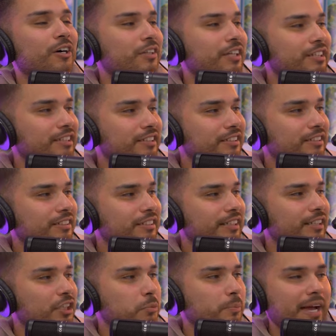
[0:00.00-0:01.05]
all that shit
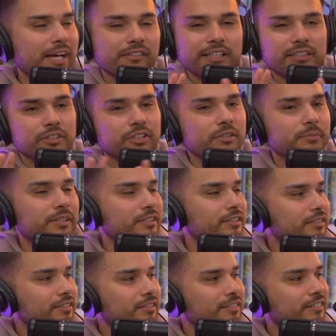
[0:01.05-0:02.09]
in the span of like thirty
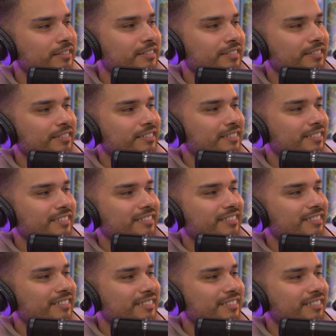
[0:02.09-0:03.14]
minutes.
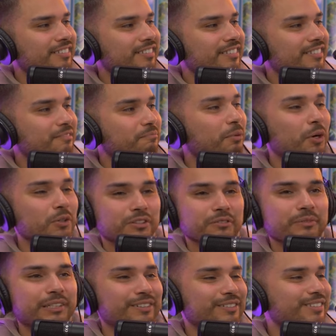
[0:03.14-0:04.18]
Oh, both meals. Both
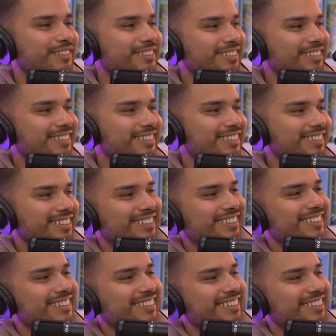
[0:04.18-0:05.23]
meals. Oh fuck
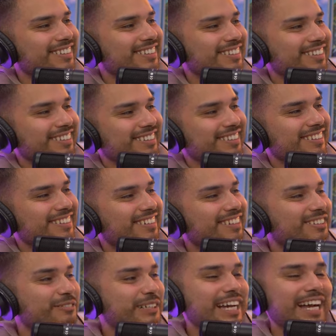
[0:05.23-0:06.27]

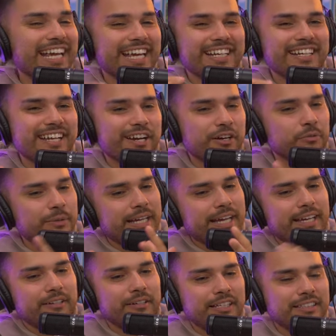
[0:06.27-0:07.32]
because we got In-N-Out, we
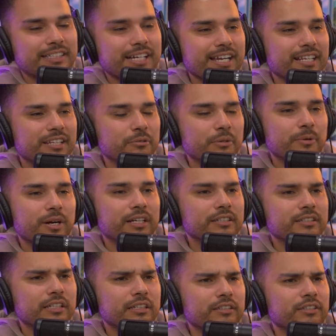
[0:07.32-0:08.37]
ate inside, and then we walked in.
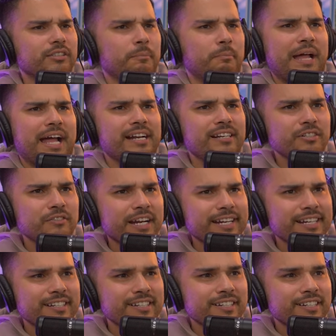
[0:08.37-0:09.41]
He's like, "There's a panda right
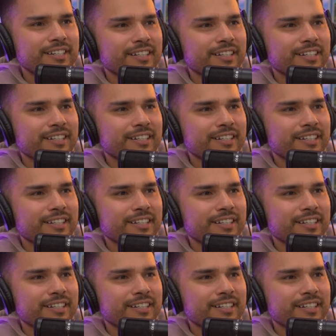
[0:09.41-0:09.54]
here,"